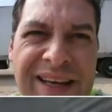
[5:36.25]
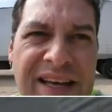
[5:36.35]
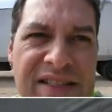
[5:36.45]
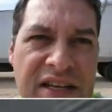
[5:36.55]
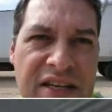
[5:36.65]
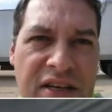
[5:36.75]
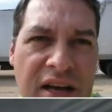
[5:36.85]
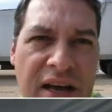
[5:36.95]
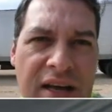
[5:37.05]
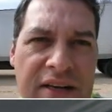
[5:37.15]
is a
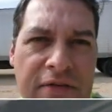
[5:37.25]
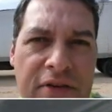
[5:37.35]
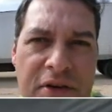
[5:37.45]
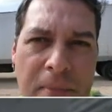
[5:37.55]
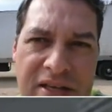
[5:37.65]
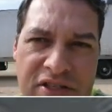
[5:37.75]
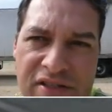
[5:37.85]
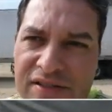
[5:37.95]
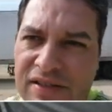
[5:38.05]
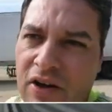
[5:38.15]
uh, different
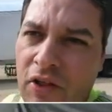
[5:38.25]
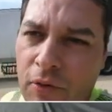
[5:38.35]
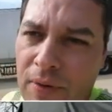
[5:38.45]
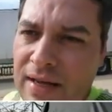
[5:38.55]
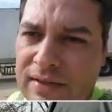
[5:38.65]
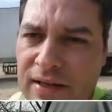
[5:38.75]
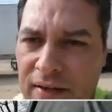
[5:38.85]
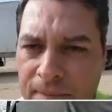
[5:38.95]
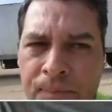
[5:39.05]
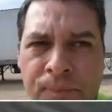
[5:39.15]
dimensions than all the rest.
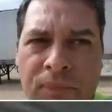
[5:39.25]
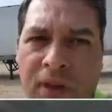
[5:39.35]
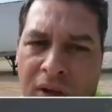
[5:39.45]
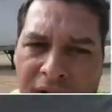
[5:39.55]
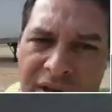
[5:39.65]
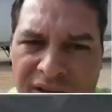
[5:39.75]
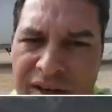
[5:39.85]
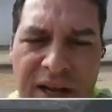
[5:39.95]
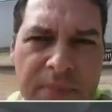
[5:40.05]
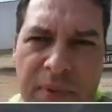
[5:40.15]

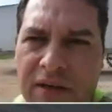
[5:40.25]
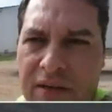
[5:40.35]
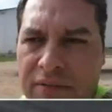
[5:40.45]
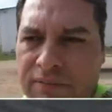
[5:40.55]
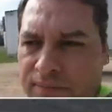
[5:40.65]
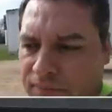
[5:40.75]
Not a big deal.